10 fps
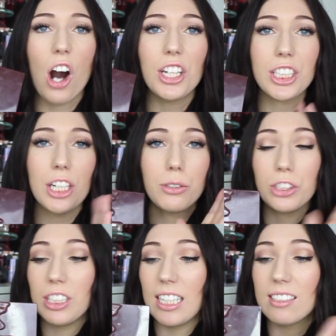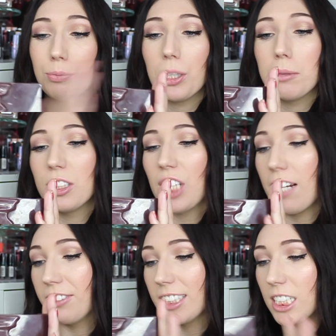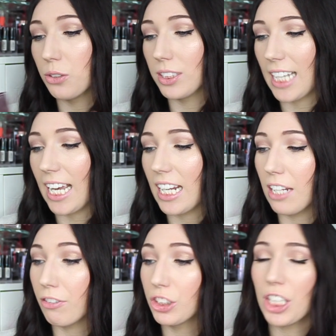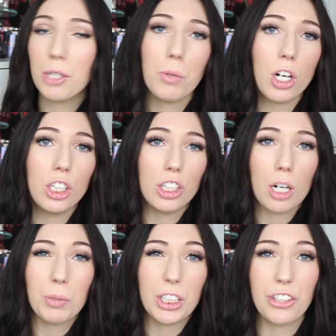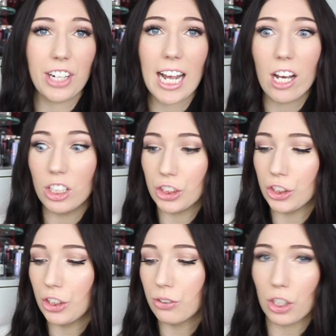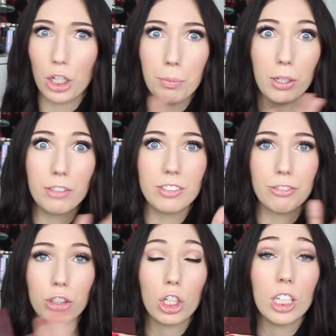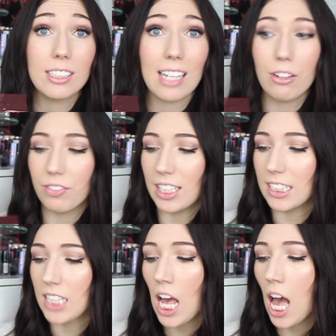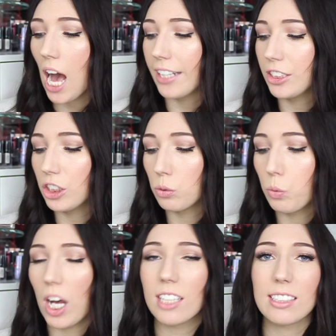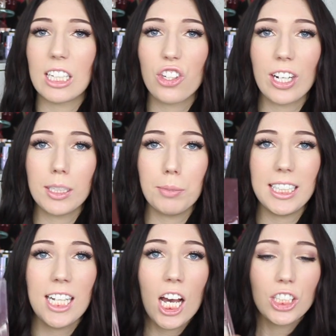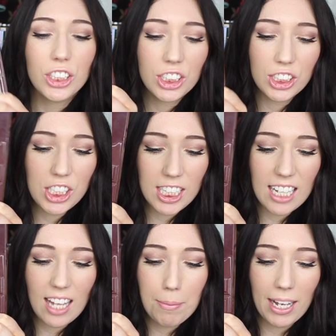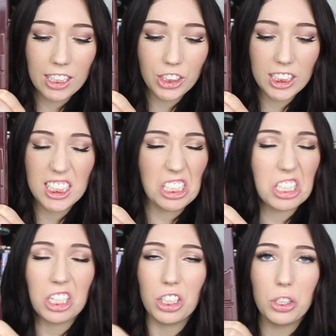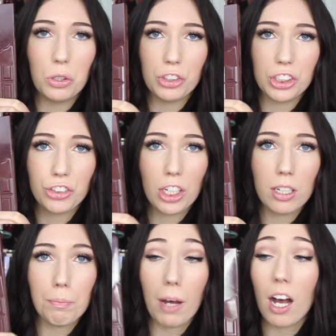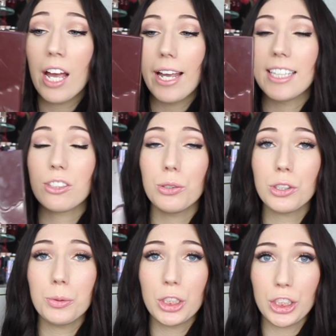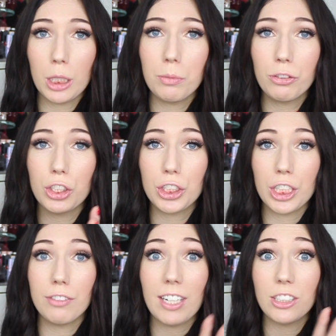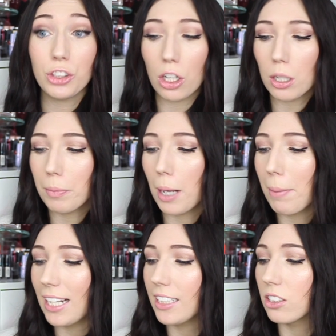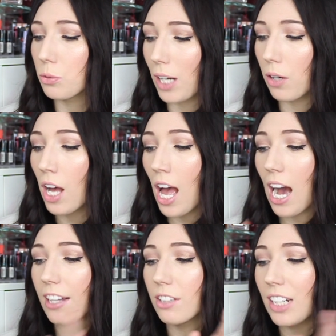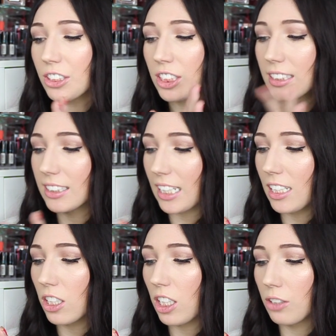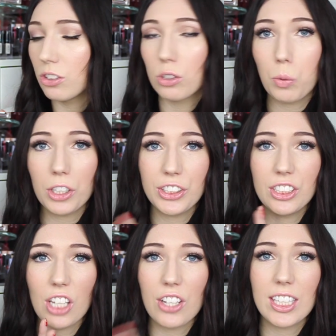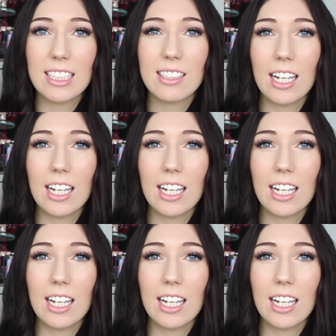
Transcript: I go to this pretty much every single day. If I don't know what look I'm going to create, I just use a couple of different colours out of this, and it just works incredibly. Just look at that packaging. It's like a gorgeous chocolate bar. It's also a dupe for the Too Faced Chocolate Bar Palette as well, and I've actually seen loads of swatches on this,